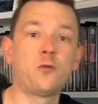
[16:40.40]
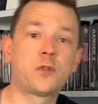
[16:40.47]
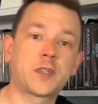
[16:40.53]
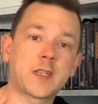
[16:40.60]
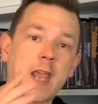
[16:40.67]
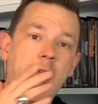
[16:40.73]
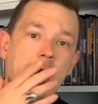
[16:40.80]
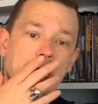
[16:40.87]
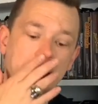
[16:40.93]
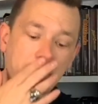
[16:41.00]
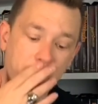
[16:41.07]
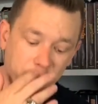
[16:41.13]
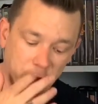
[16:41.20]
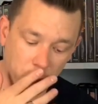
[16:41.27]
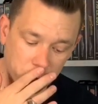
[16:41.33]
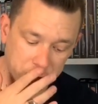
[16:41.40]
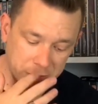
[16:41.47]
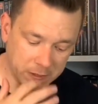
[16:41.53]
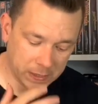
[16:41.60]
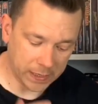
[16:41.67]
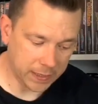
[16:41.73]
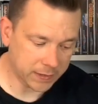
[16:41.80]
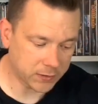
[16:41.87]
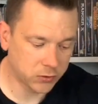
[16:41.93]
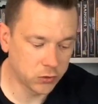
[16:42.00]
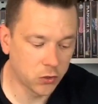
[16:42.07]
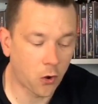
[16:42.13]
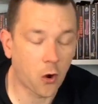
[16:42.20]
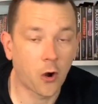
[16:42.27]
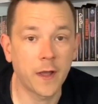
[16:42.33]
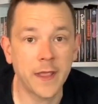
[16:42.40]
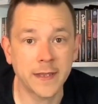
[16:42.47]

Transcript: set, and unfortunately it's not.